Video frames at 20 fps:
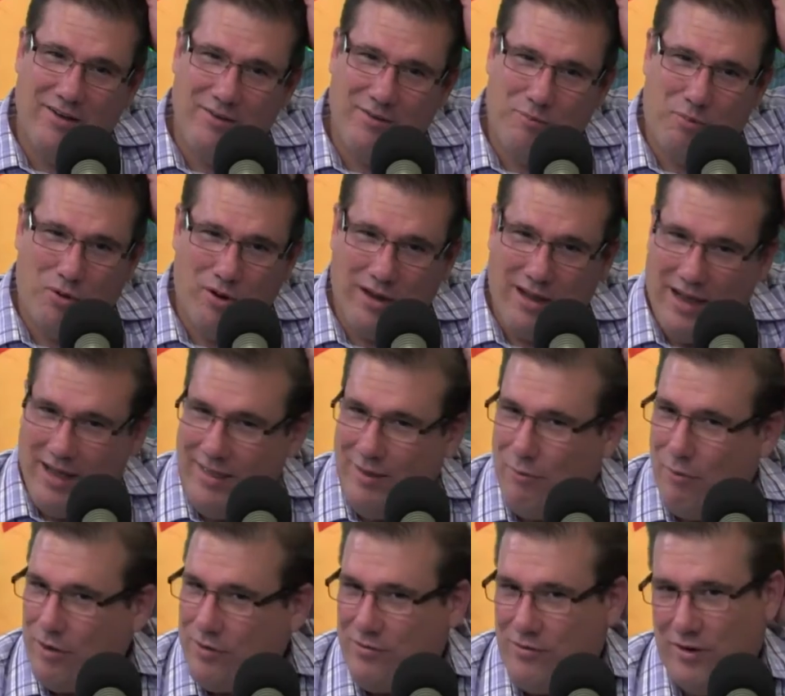poor guy
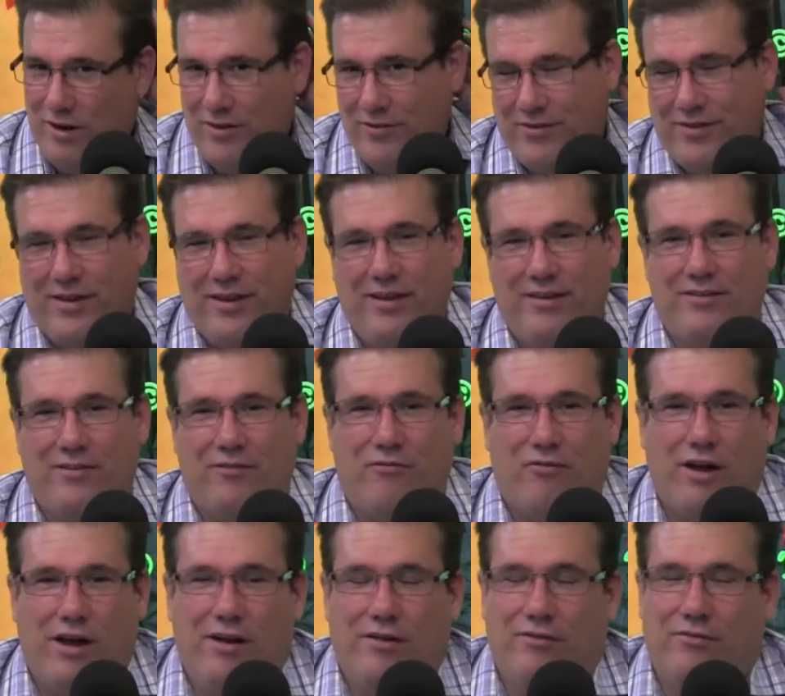that works for us, he's
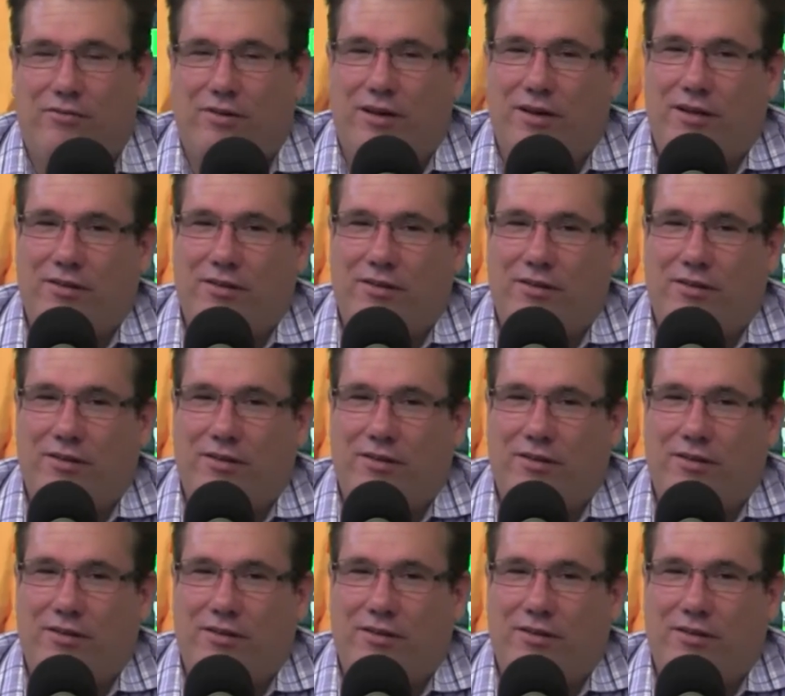afraid of